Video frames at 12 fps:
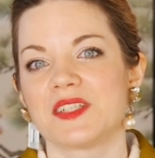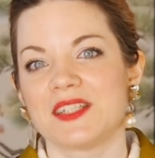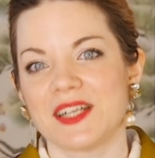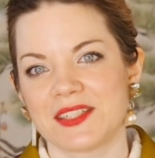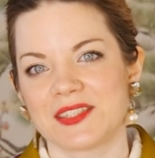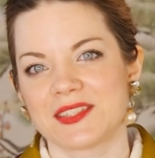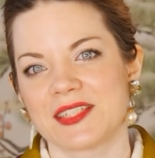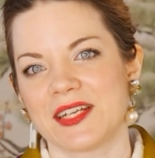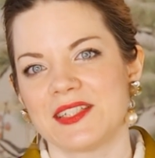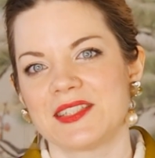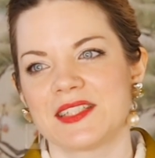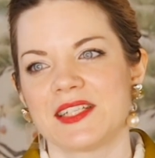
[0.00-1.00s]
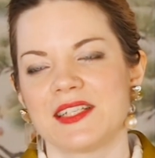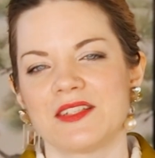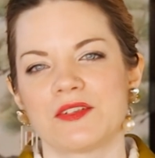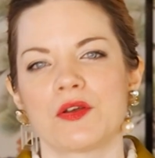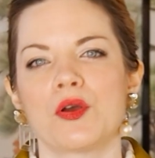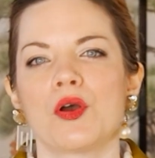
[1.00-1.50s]
geta skates
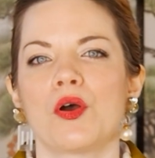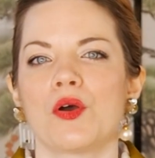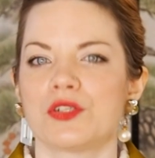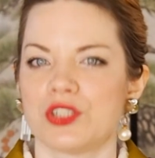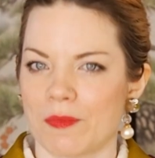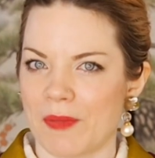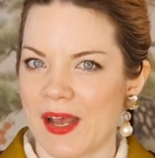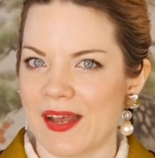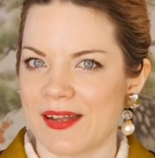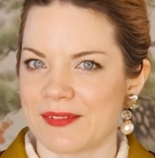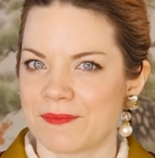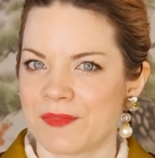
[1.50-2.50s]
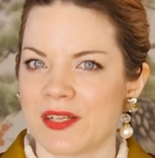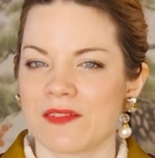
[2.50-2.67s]
in Japan.